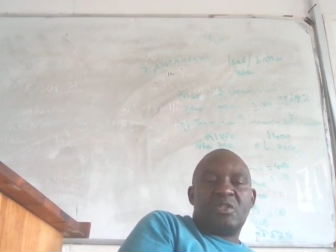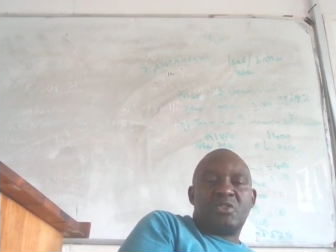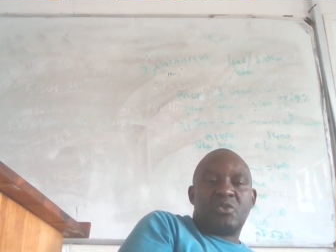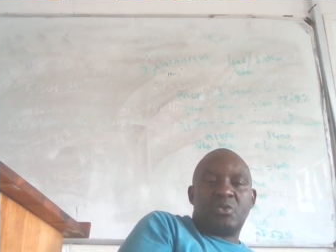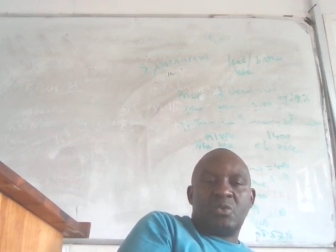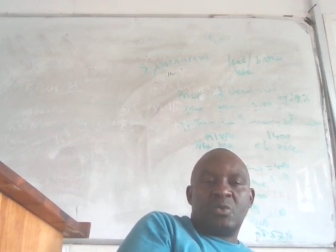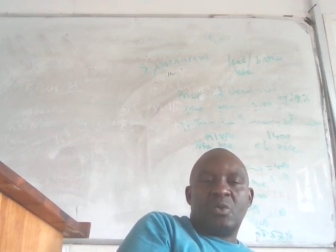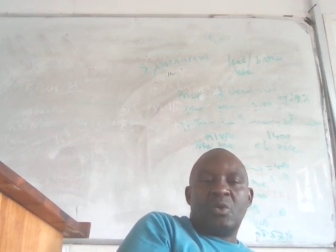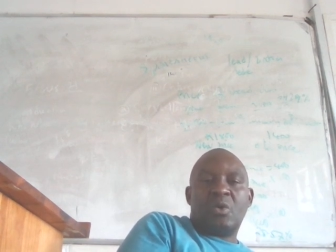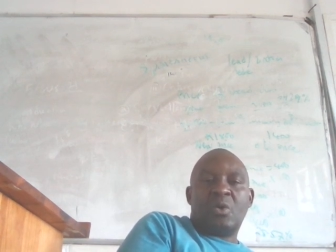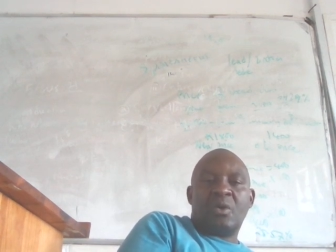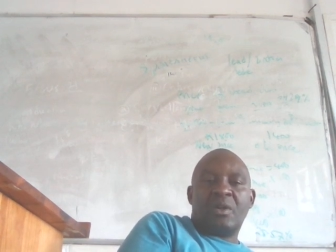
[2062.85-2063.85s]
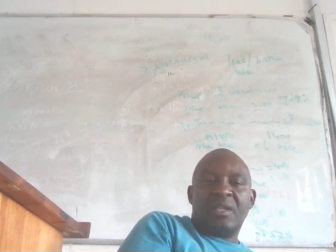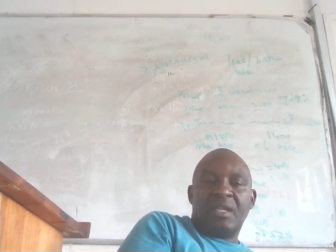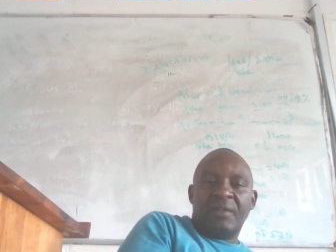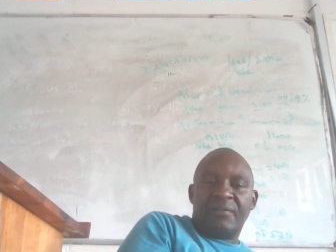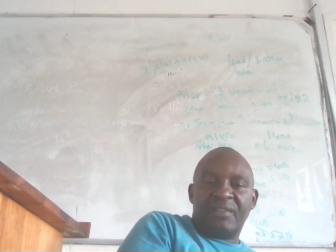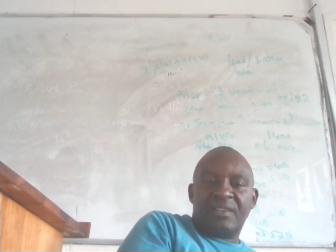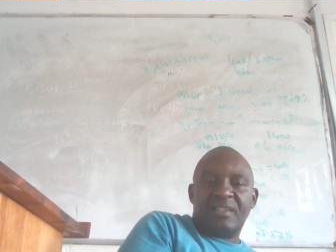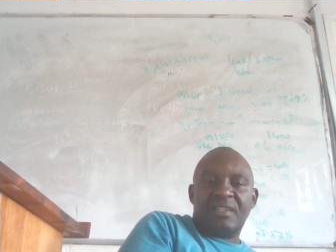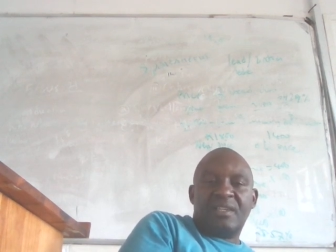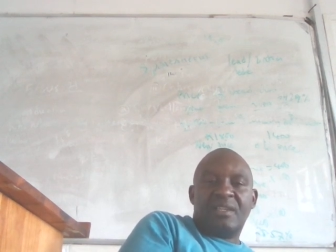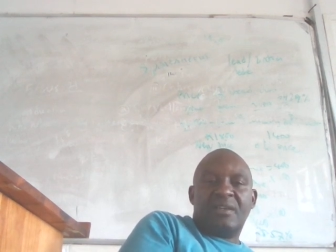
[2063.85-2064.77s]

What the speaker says: to or even